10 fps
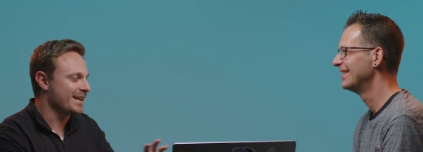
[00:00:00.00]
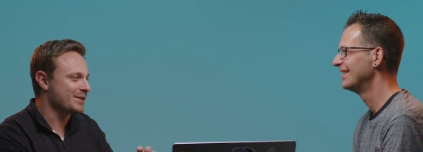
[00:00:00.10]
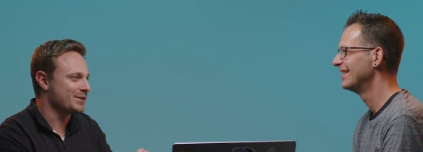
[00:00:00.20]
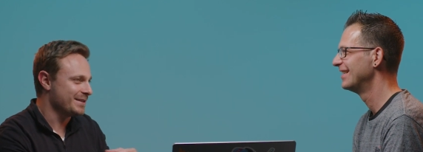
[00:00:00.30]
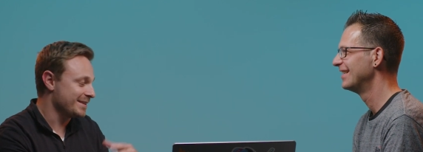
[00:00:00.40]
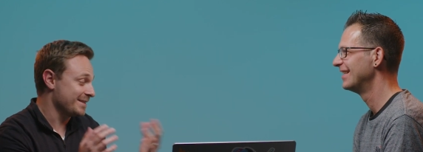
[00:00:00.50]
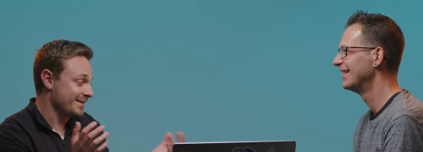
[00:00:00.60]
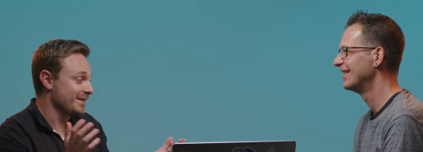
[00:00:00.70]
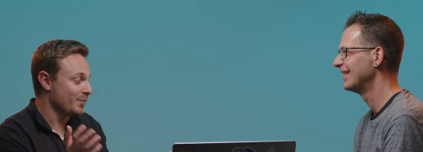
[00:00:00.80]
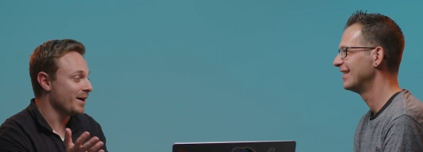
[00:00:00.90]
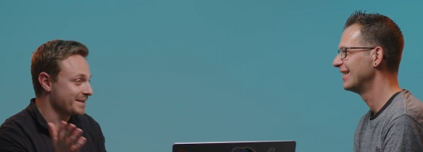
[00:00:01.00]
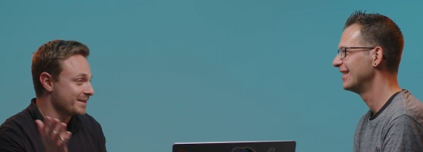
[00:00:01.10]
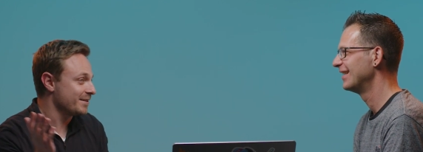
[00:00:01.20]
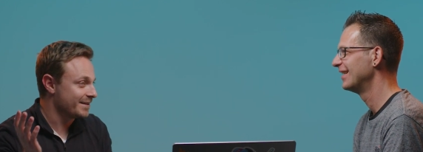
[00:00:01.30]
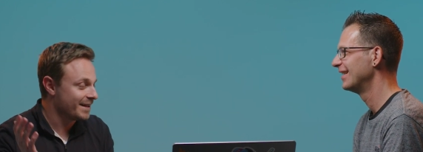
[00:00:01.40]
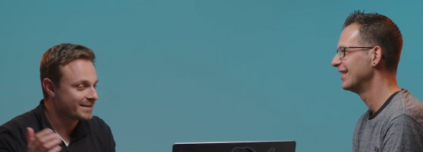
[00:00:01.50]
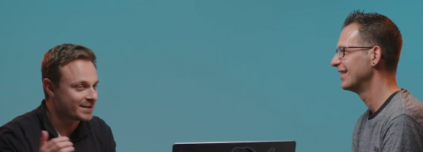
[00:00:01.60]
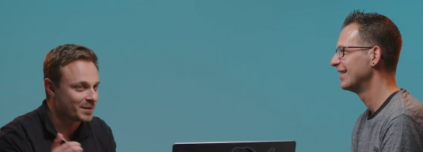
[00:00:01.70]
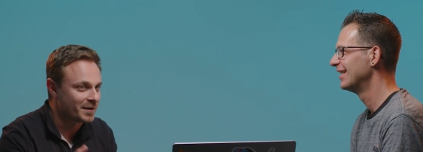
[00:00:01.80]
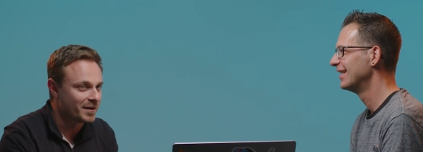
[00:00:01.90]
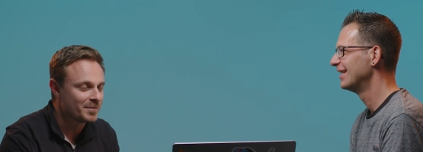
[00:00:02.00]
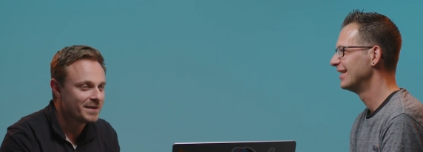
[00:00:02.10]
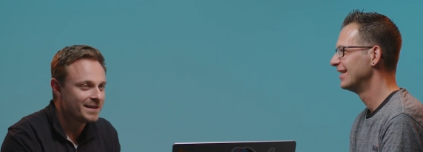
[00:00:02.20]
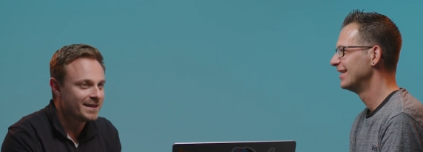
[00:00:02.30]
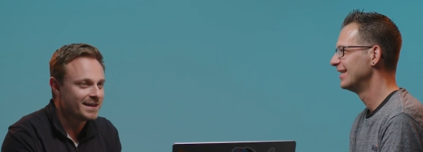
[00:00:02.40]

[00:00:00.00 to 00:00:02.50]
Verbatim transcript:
Speaker 1: actually this. Why is it called the NASCAR problem?